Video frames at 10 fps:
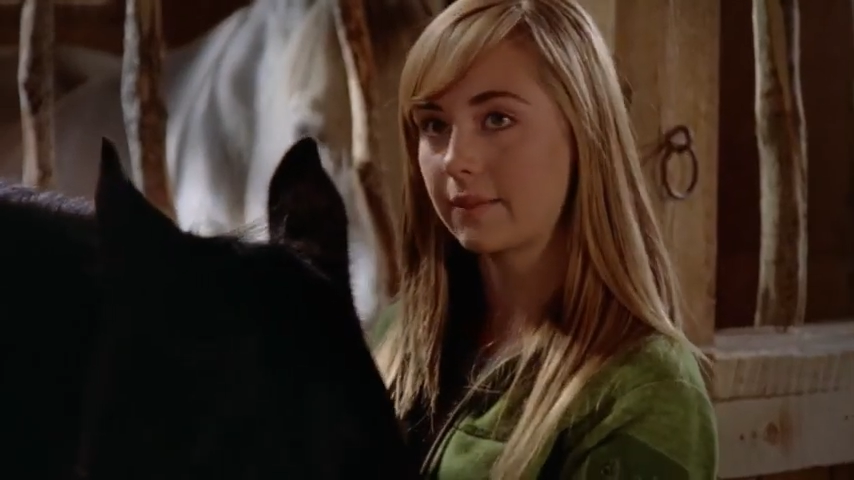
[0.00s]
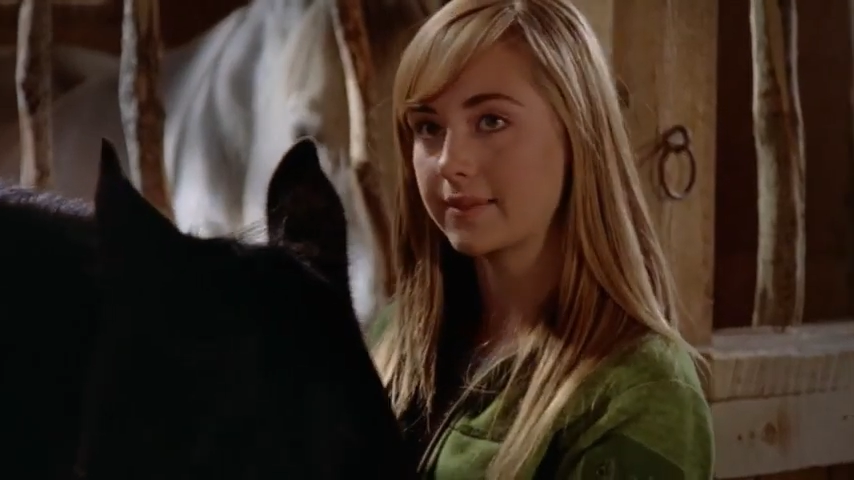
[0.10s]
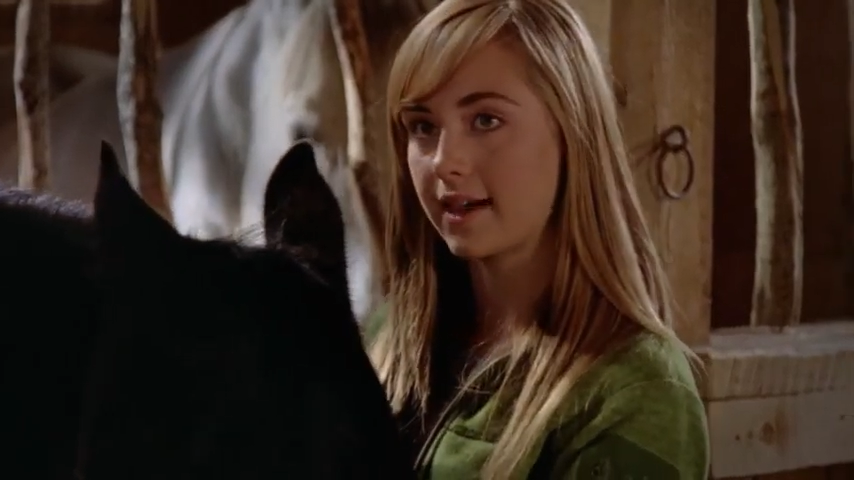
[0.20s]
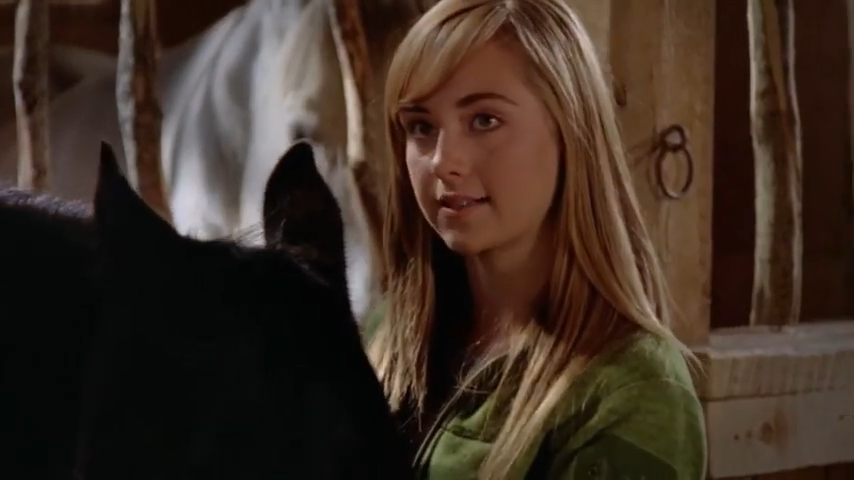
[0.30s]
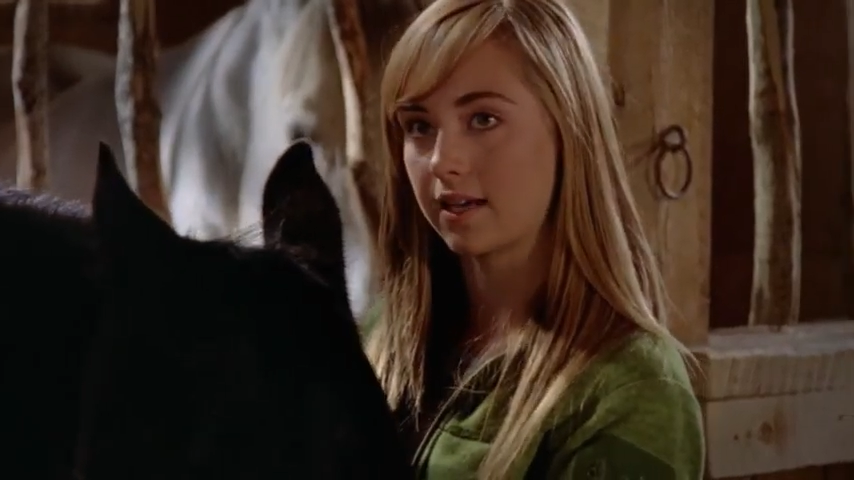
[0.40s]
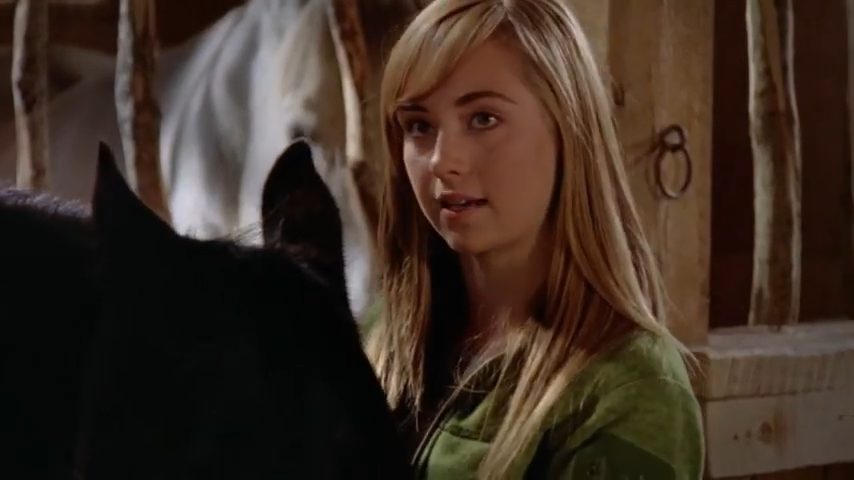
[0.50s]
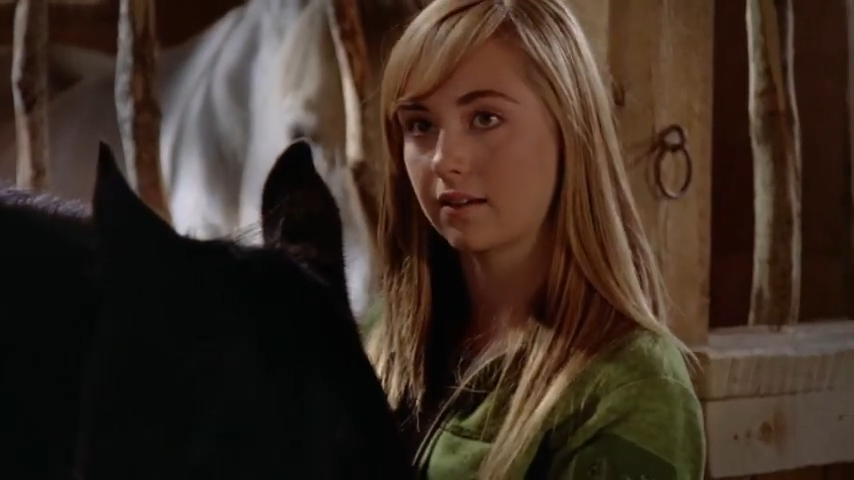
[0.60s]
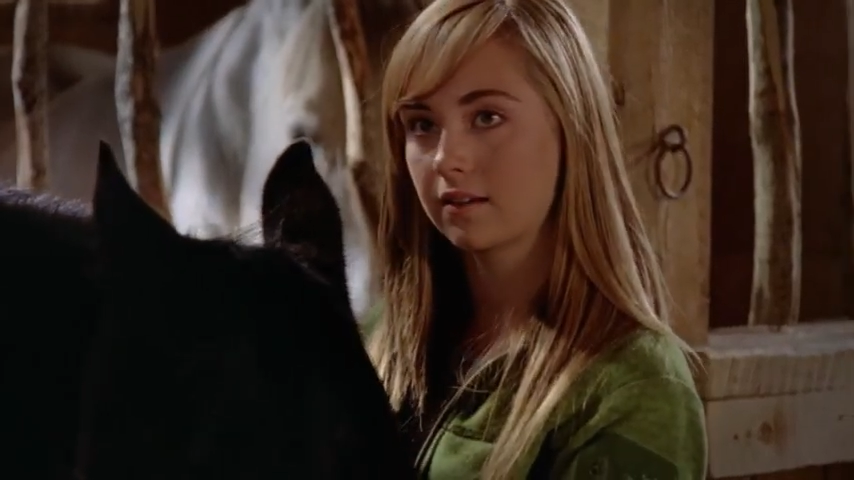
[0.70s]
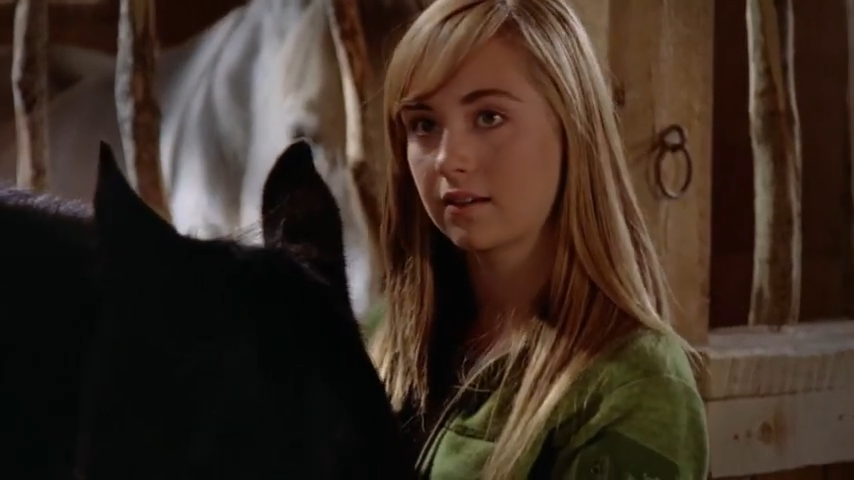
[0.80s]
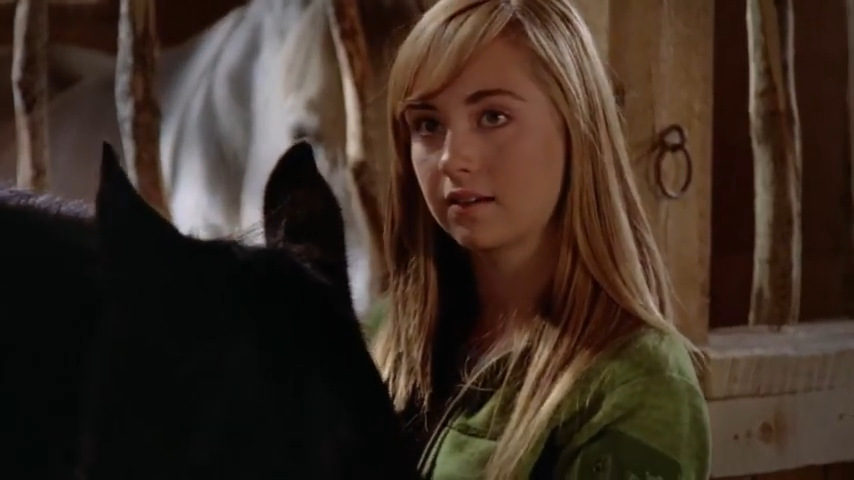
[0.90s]
Nathan
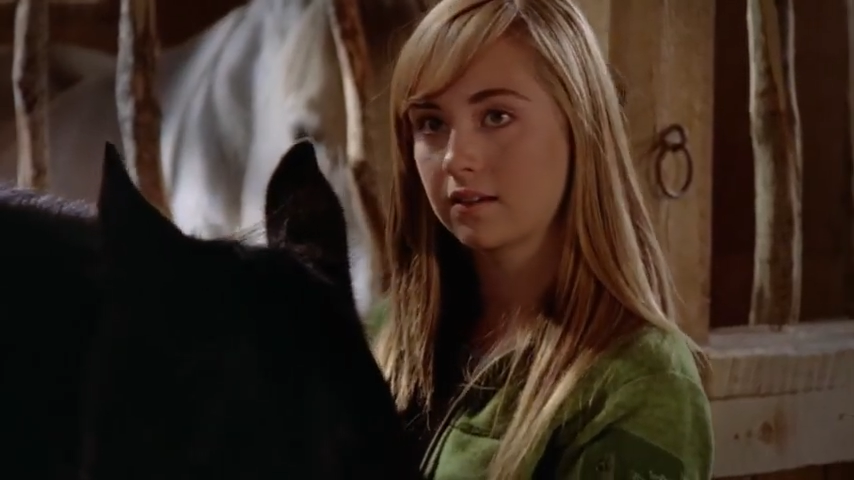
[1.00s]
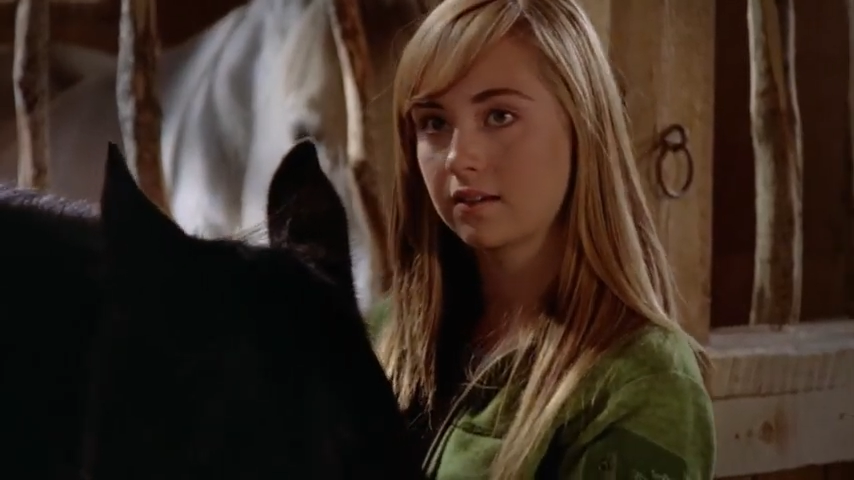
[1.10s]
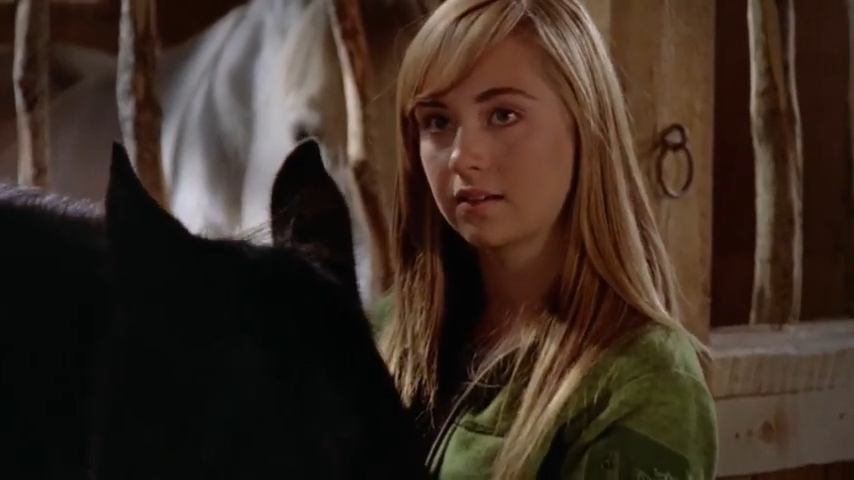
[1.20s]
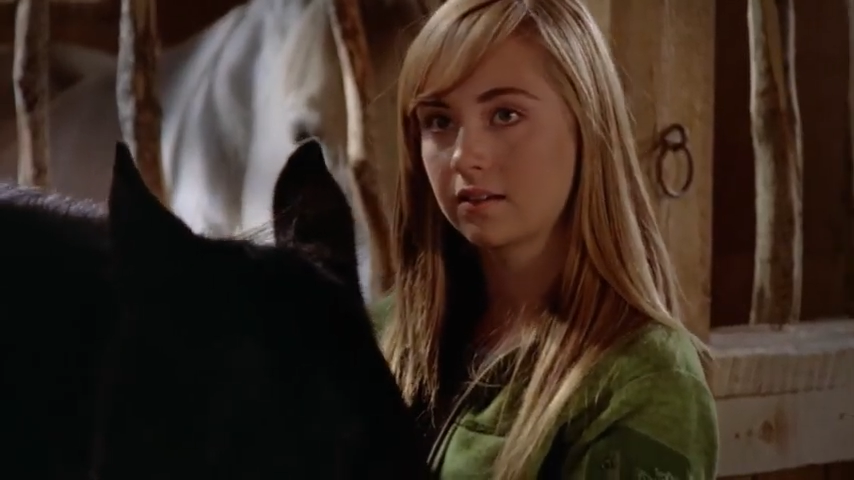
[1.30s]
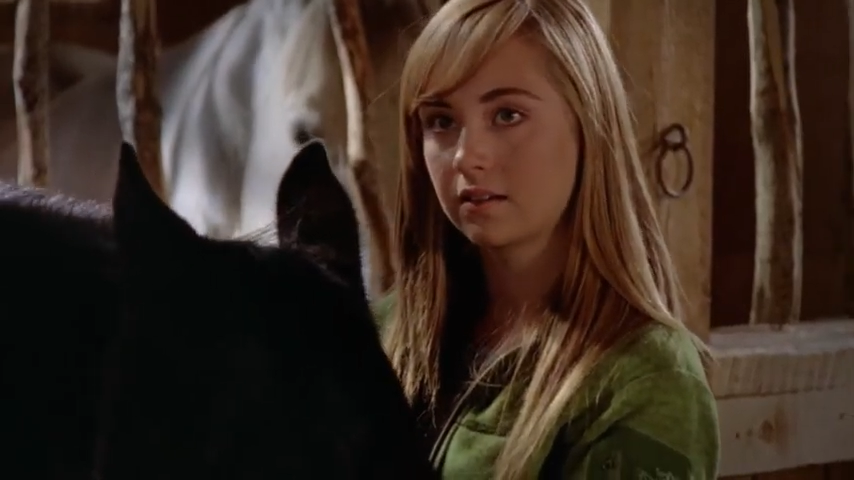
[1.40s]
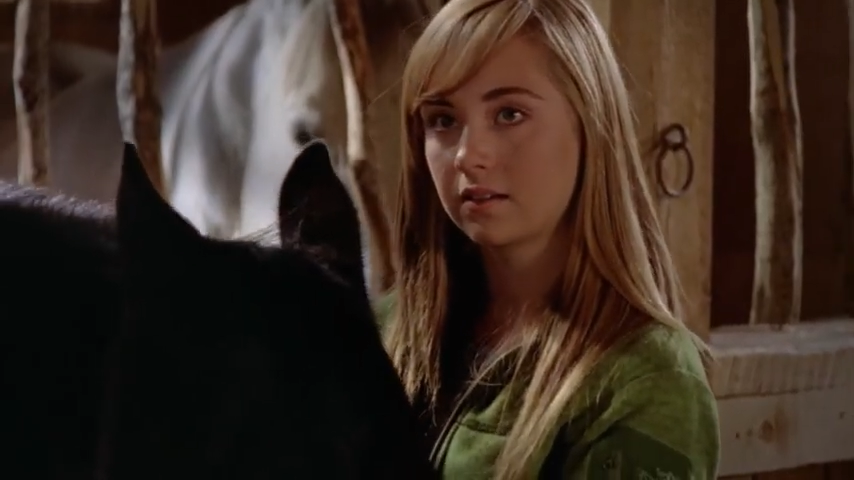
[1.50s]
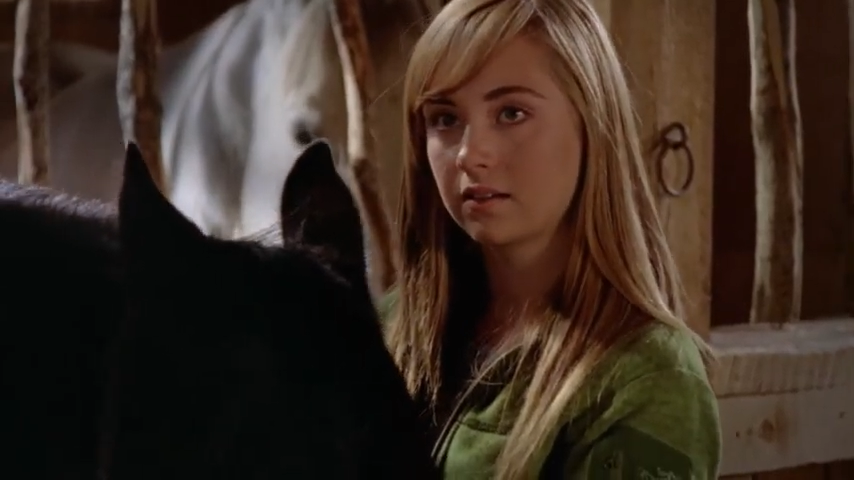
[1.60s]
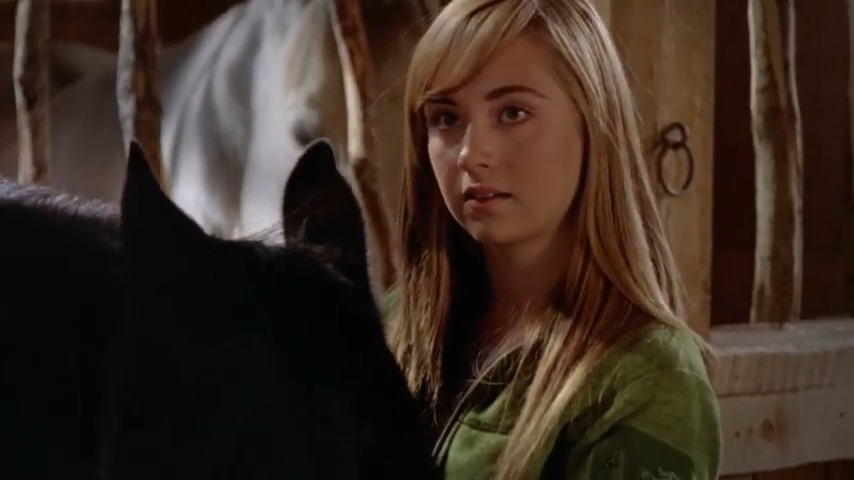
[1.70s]
continued, his